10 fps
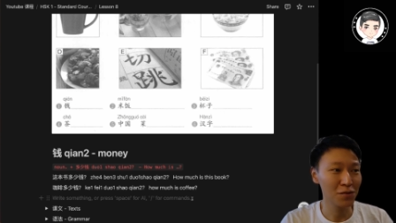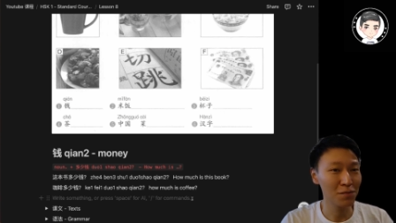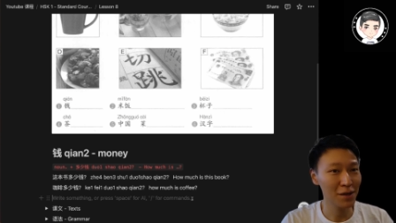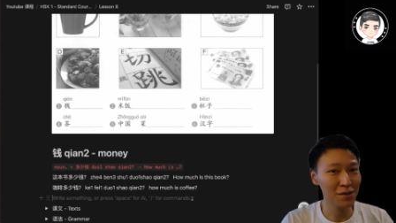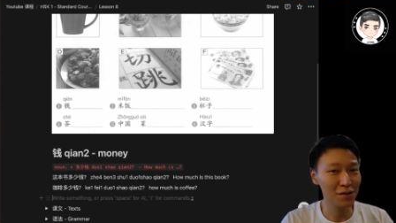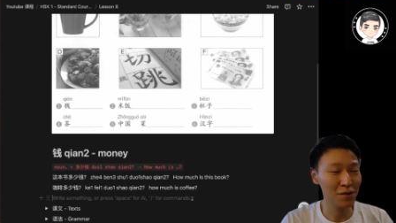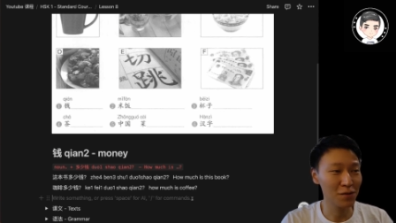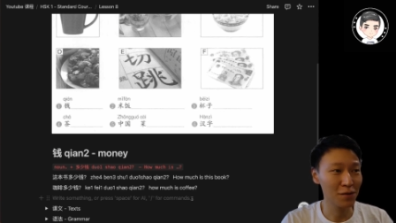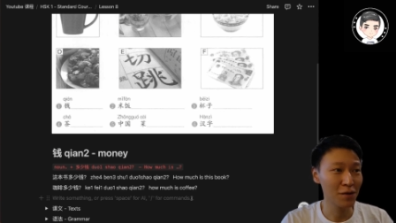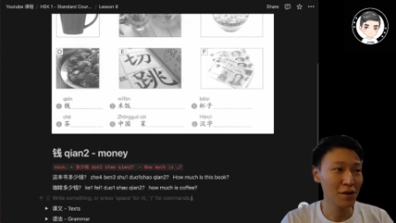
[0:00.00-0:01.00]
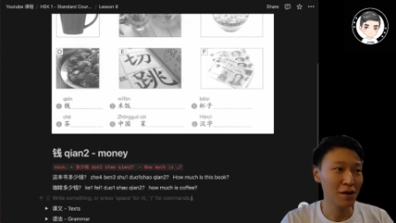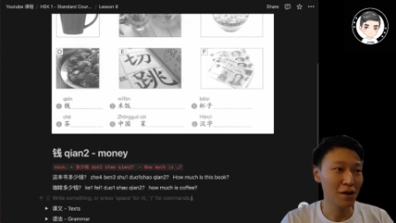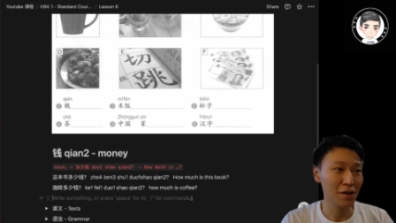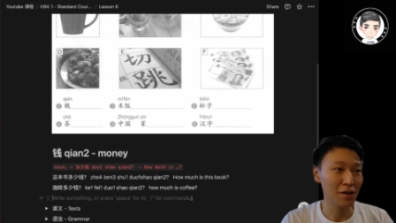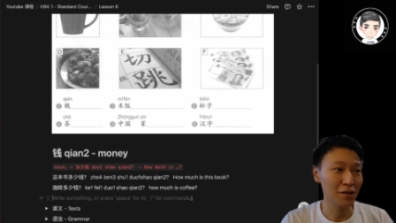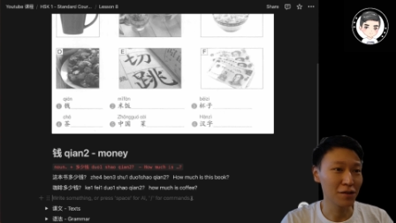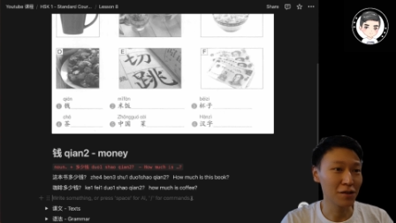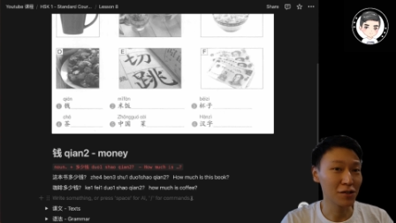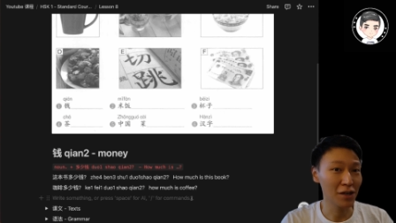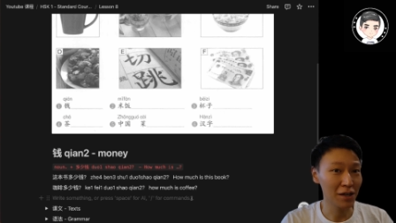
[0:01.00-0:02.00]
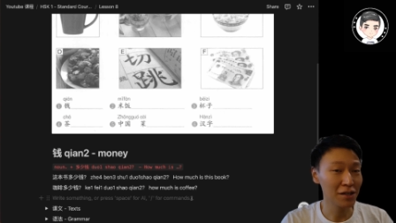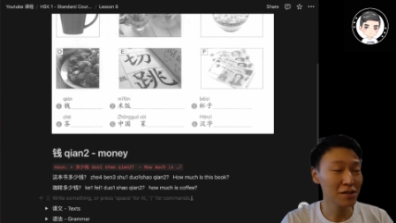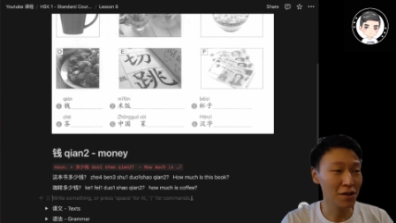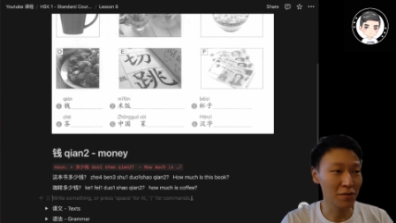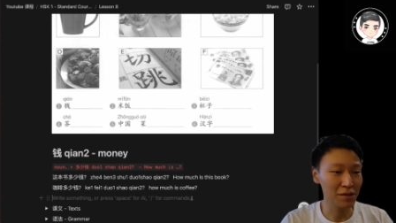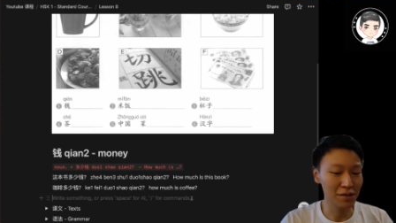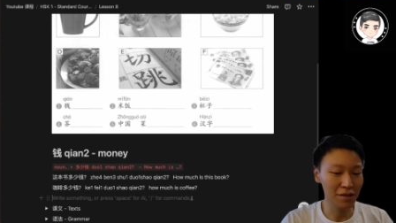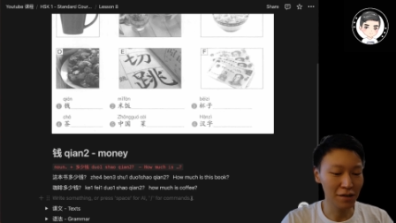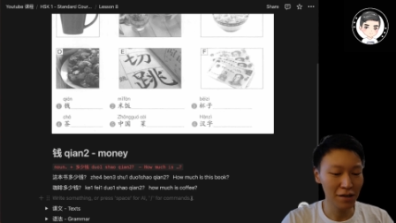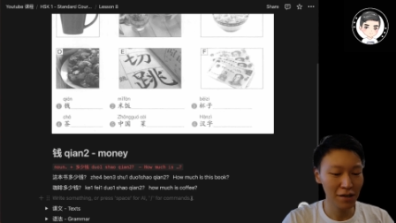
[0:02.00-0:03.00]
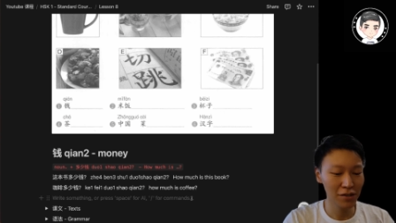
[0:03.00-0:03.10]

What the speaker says: you must know the Chinese currency.